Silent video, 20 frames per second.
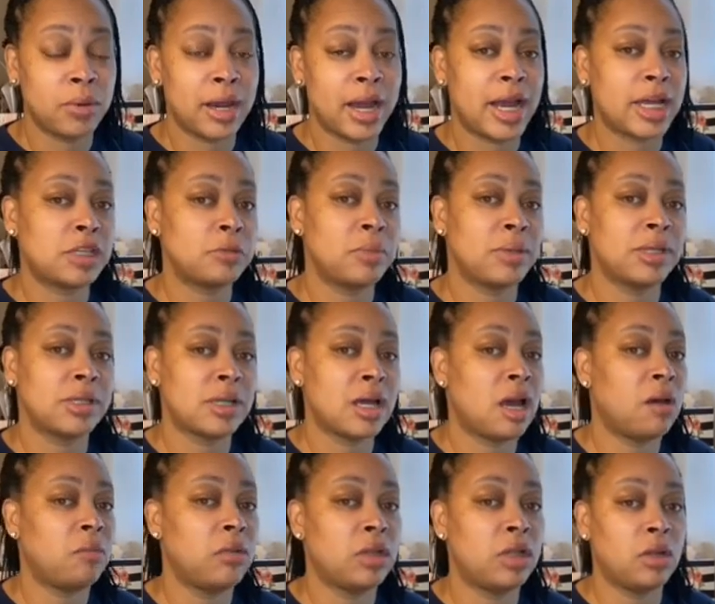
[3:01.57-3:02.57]
I spend
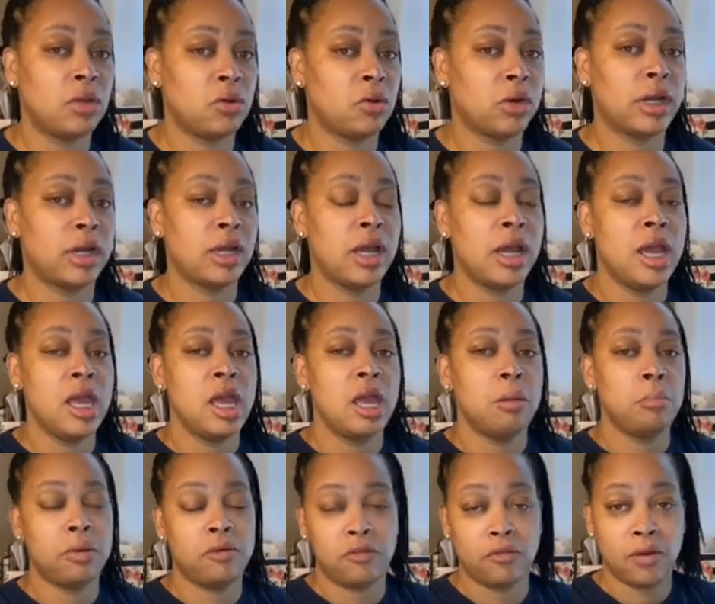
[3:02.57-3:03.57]
time with the Lord
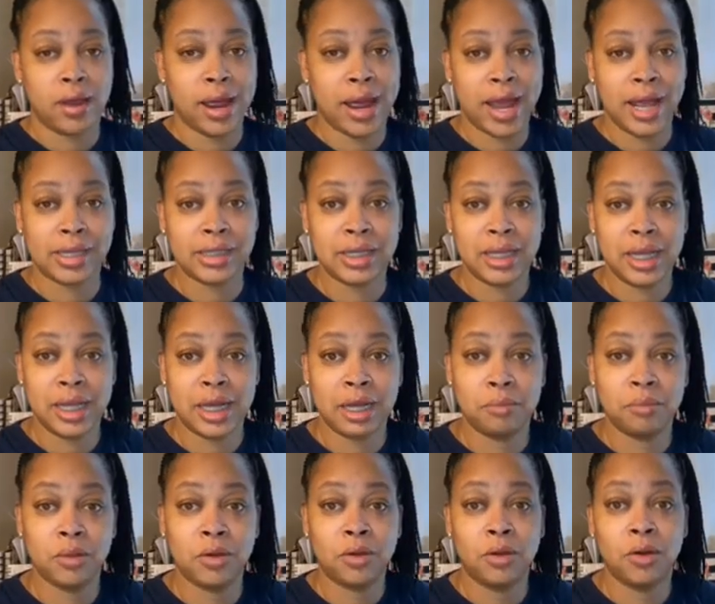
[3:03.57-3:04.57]
before I actually get up
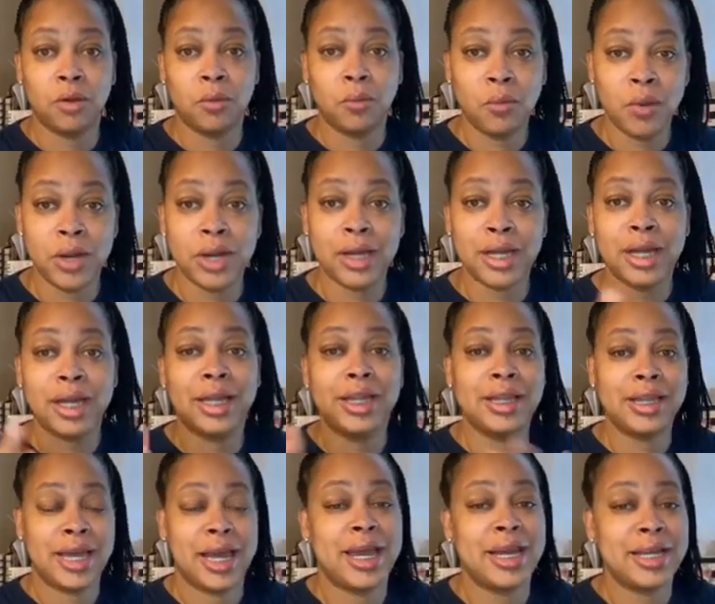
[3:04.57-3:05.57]
and go to work.
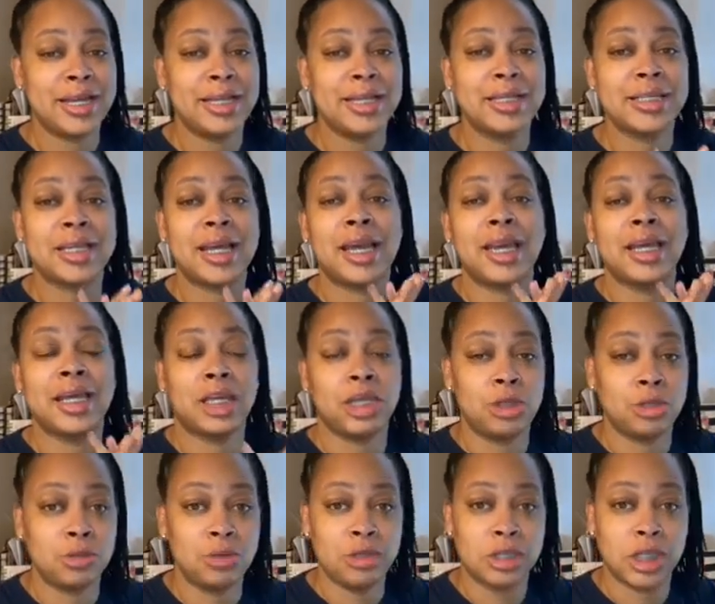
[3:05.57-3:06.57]
That is a
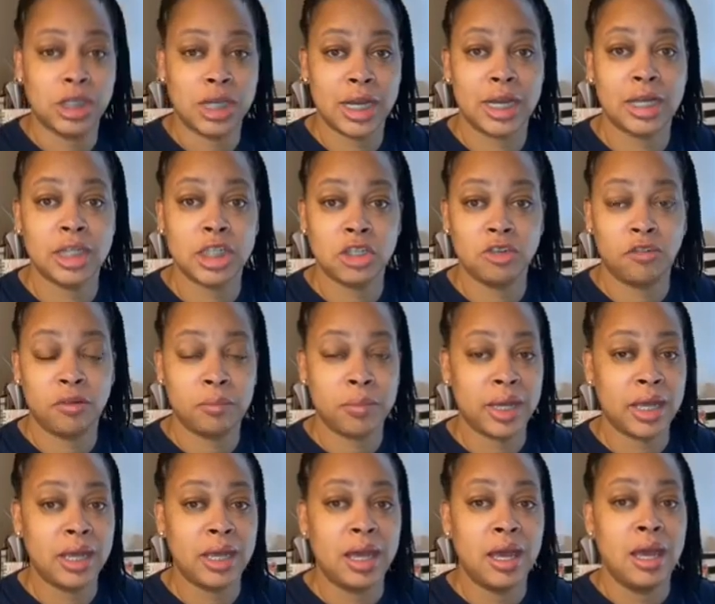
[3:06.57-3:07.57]
huge challenge for
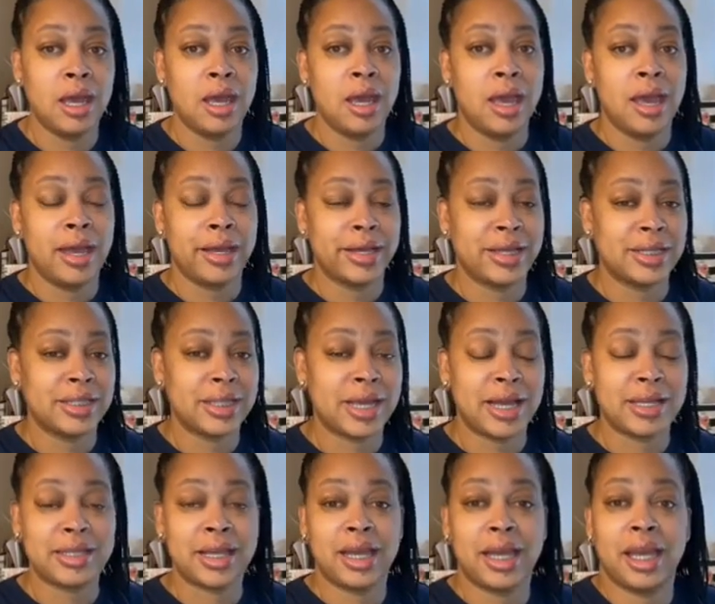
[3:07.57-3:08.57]
me because
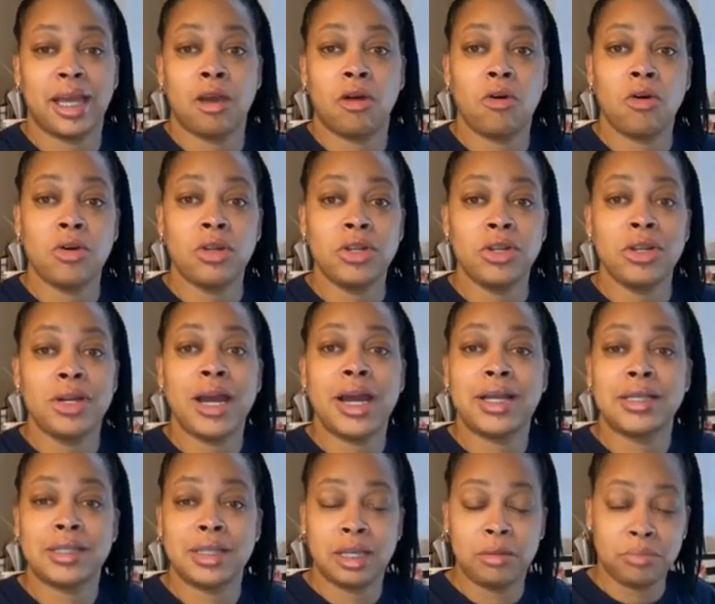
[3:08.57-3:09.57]
as I get older, I
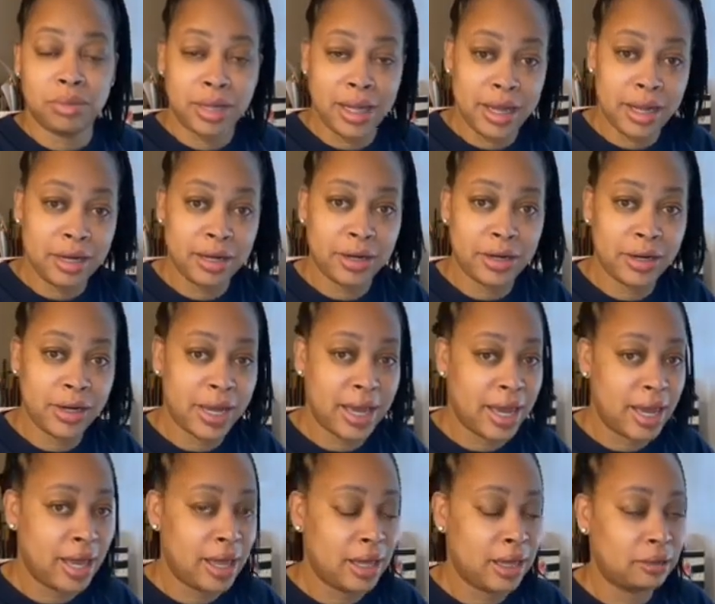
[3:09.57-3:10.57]
sleep later
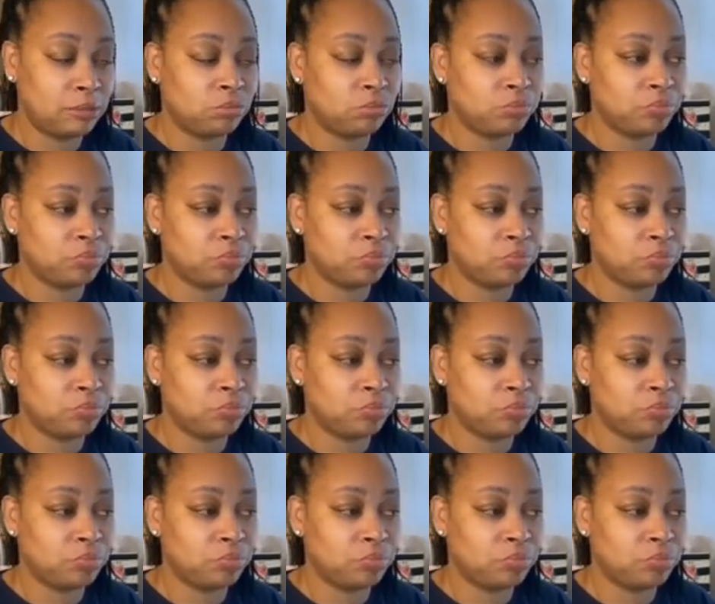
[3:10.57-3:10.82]
and